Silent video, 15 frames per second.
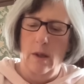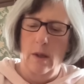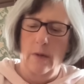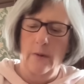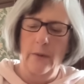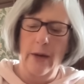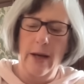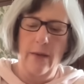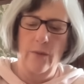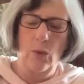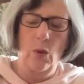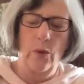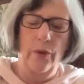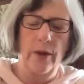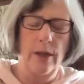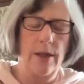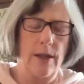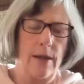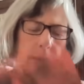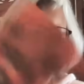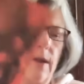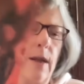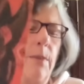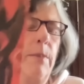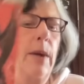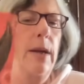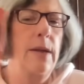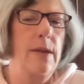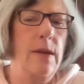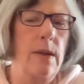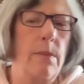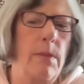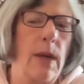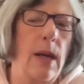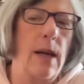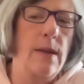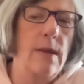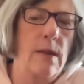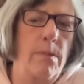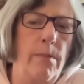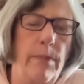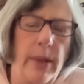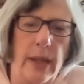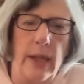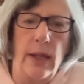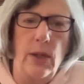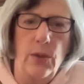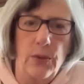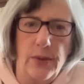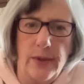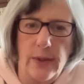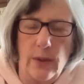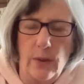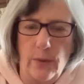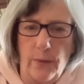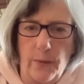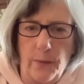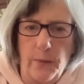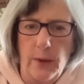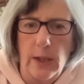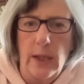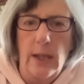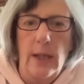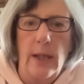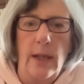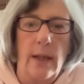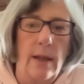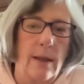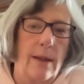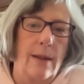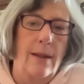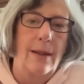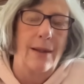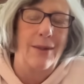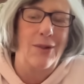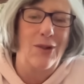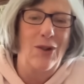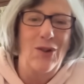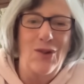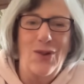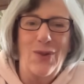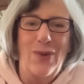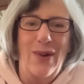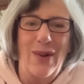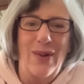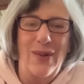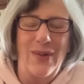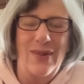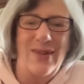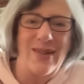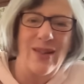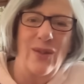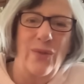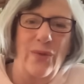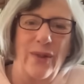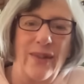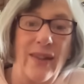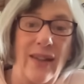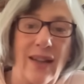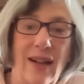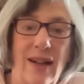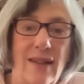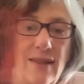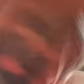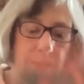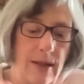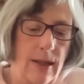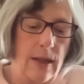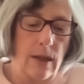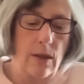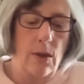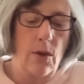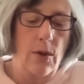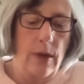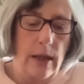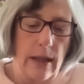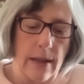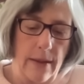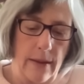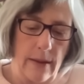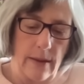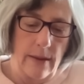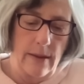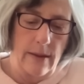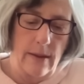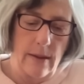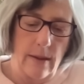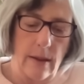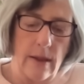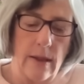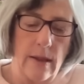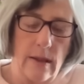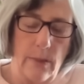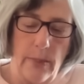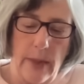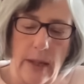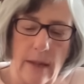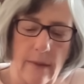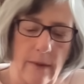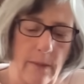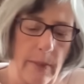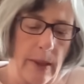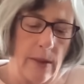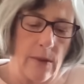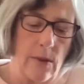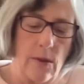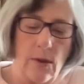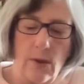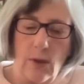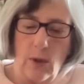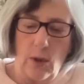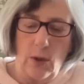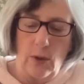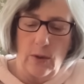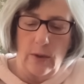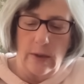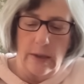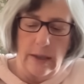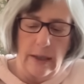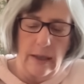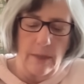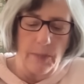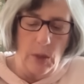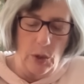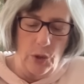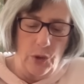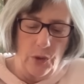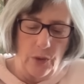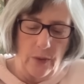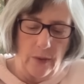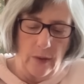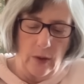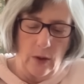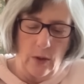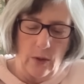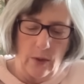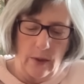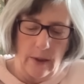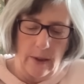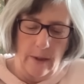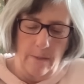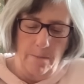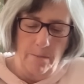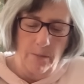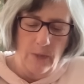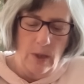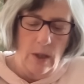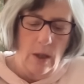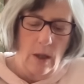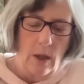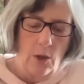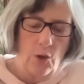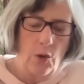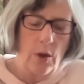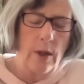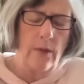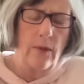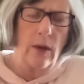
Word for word: So we have authenticity, medicine mask. Be yourself. Use your own self as a yardstick and not others. This is about speaks to security, emotional security. Tree of